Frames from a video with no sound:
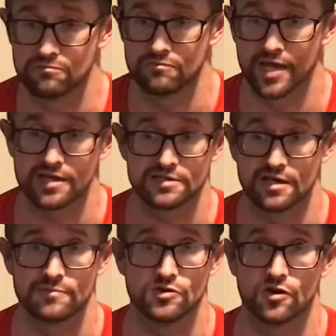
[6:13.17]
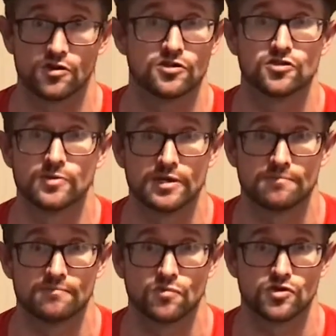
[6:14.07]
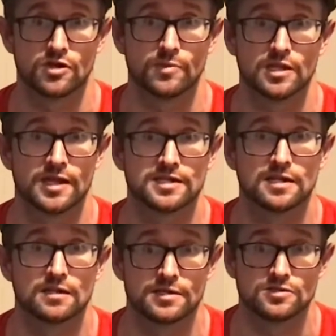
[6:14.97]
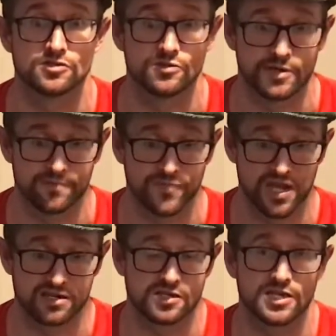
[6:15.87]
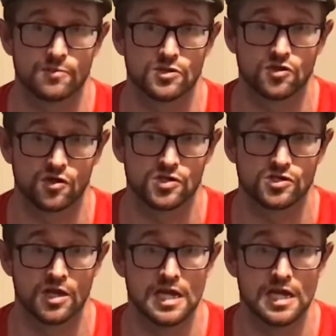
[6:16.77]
Next time you're not going to do it, or you're going to be less inclined to do it. And it's the same with dogs.